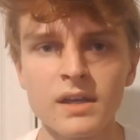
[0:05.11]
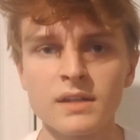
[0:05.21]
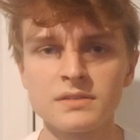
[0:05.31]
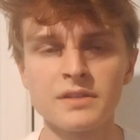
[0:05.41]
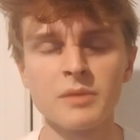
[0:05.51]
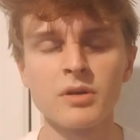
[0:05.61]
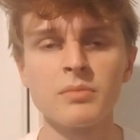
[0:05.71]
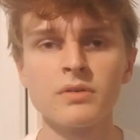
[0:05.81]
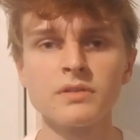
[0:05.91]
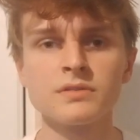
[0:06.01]
And today, my
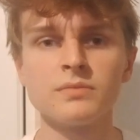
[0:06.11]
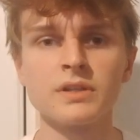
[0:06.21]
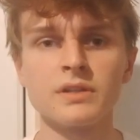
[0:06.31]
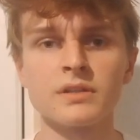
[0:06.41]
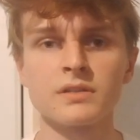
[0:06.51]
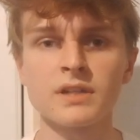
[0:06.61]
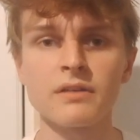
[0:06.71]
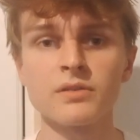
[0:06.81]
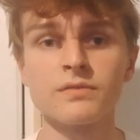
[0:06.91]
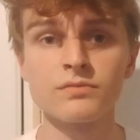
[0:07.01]
boys, we're going to
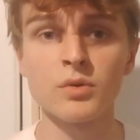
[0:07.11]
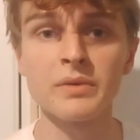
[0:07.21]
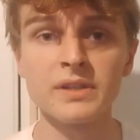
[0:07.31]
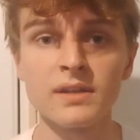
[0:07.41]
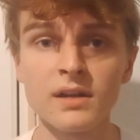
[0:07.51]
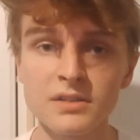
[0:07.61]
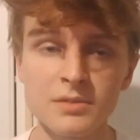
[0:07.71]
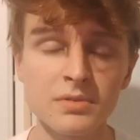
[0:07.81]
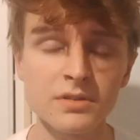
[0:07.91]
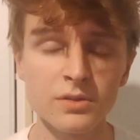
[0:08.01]
carry on from what we did last
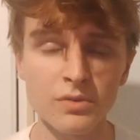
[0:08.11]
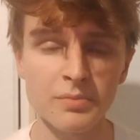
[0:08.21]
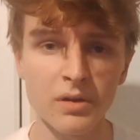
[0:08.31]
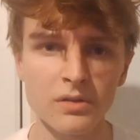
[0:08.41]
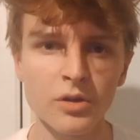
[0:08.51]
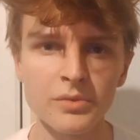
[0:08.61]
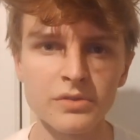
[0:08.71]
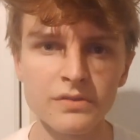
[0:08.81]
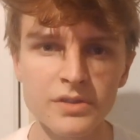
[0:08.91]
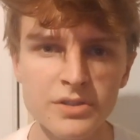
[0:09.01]
episode with
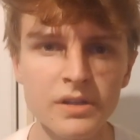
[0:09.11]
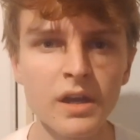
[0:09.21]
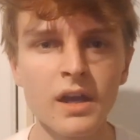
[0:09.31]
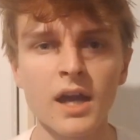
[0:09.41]
polynomial division,